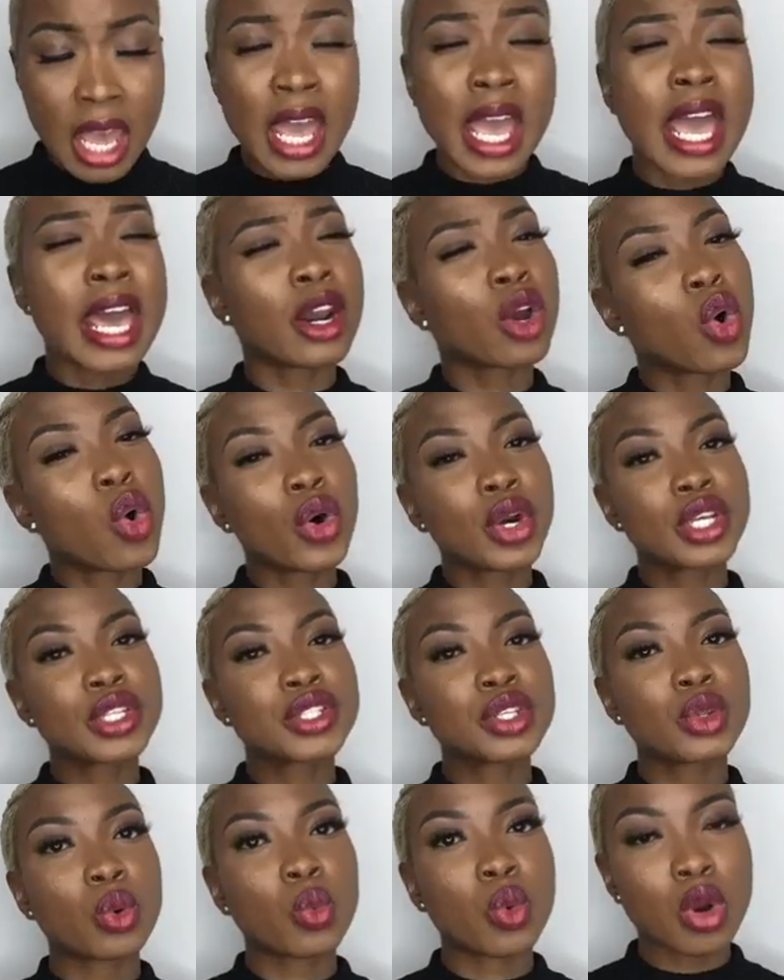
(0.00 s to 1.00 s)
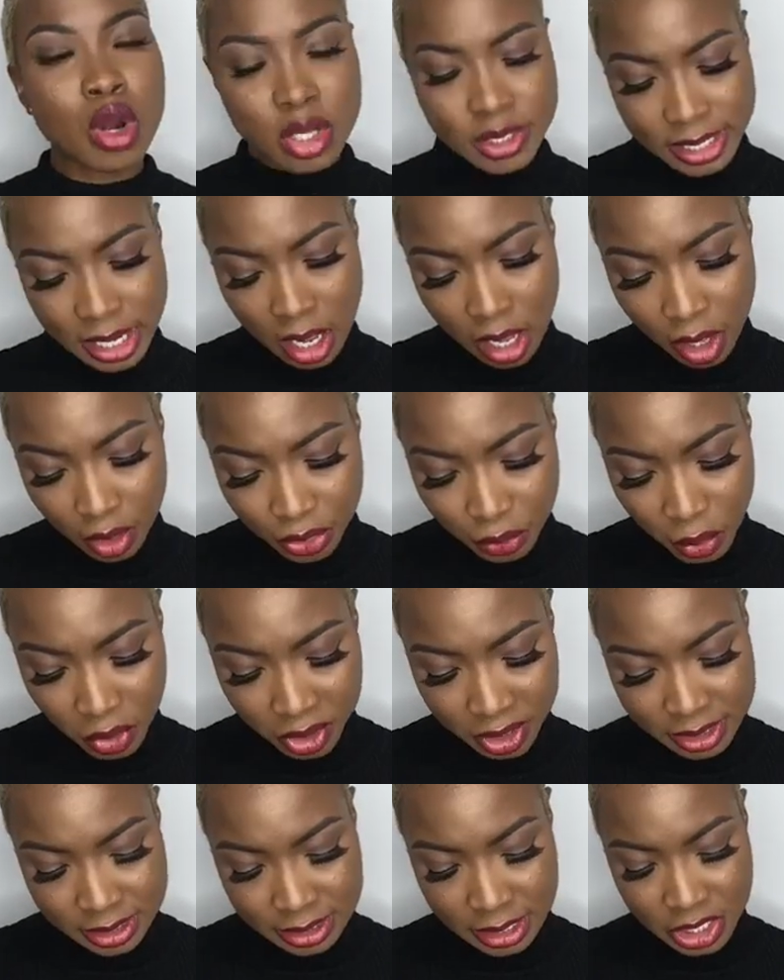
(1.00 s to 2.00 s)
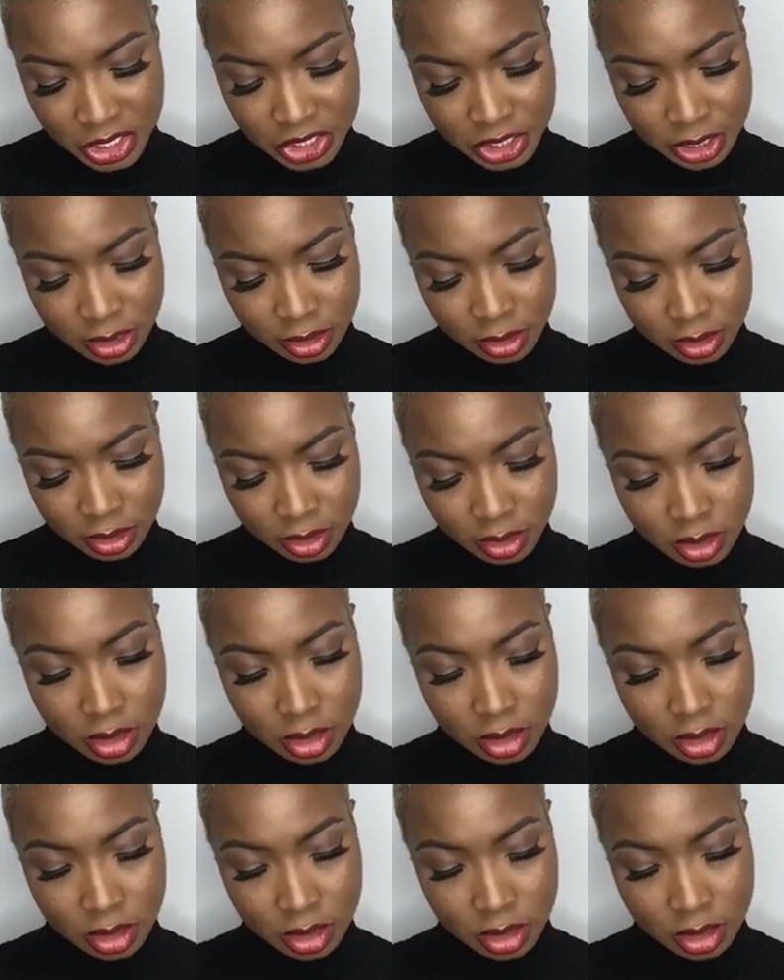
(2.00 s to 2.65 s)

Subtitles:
And according to the World Health Organization,